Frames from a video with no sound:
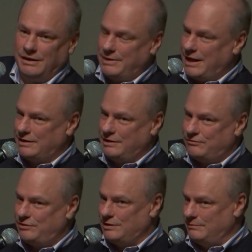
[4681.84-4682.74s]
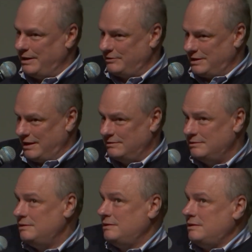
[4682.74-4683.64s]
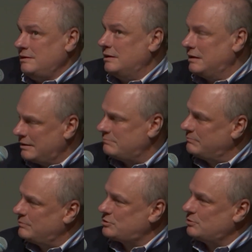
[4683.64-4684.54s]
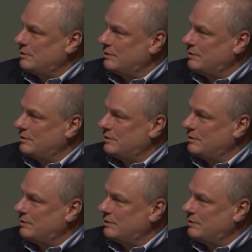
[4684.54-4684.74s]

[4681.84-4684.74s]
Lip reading: How do you feel about that? And then I sort